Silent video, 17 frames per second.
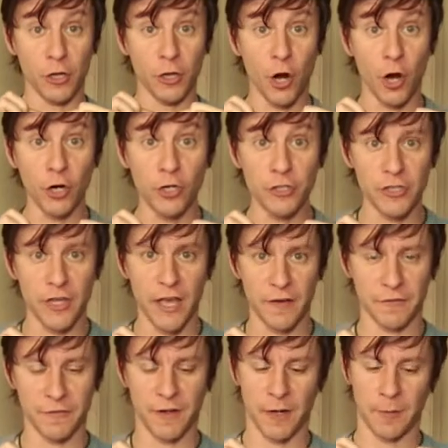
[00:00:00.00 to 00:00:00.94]
large
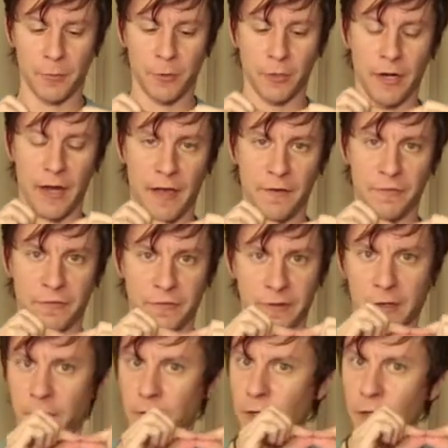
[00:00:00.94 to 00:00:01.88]
f number,
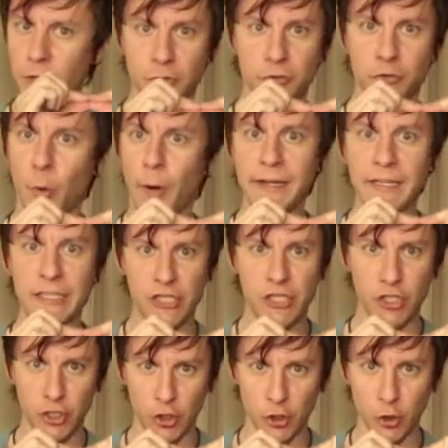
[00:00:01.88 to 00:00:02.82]

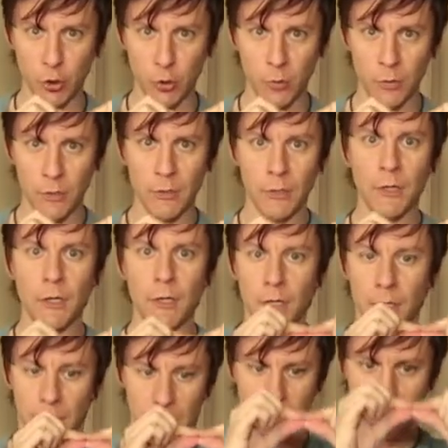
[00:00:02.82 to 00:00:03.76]
f22,
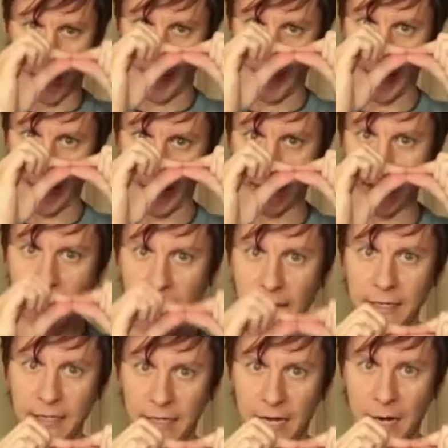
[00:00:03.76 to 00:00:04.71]
is going to be a
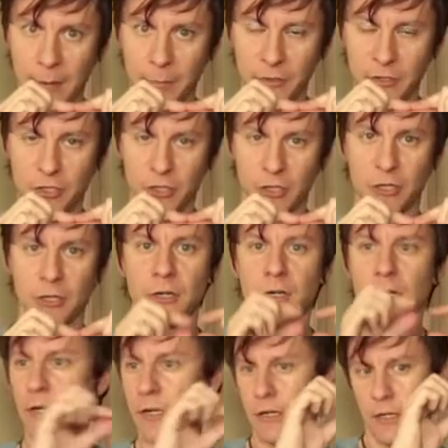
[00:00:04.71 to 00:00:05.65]
tiny aperture
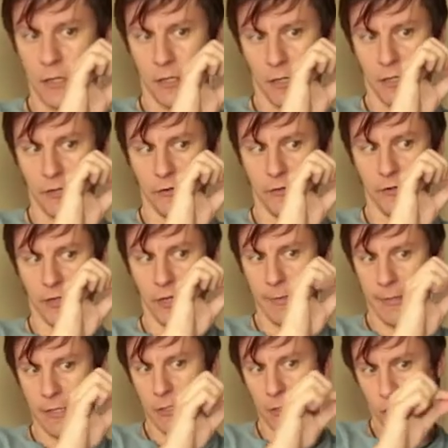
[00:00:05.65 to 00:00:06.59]
because there's going
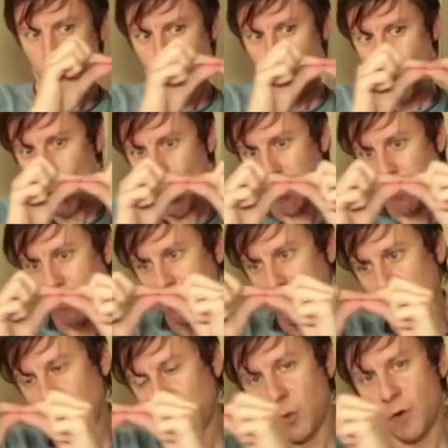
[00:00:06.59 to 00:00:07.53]
to be
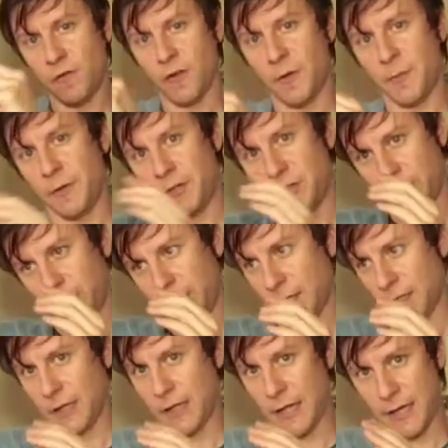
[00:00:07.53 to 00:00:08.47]
22 of them between
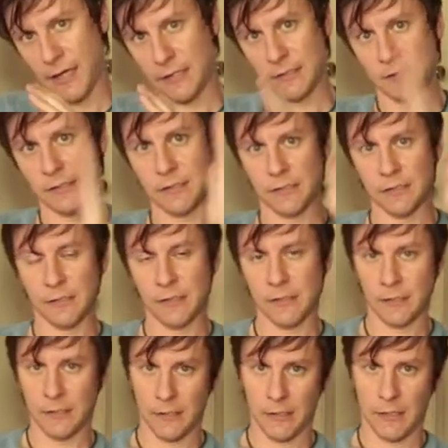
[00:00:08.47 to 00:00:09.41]
the lens
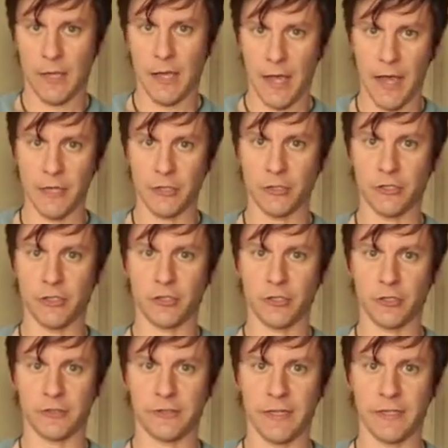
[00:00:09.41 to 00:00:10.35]
and your
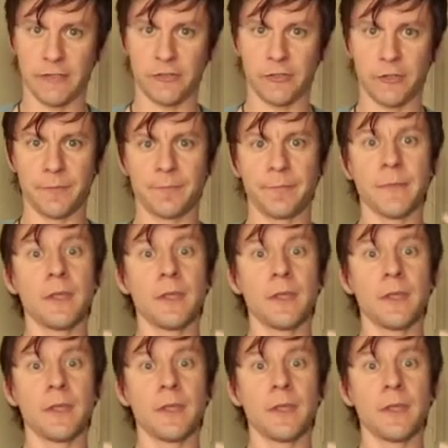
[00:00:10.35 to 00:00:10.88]
digital sensor.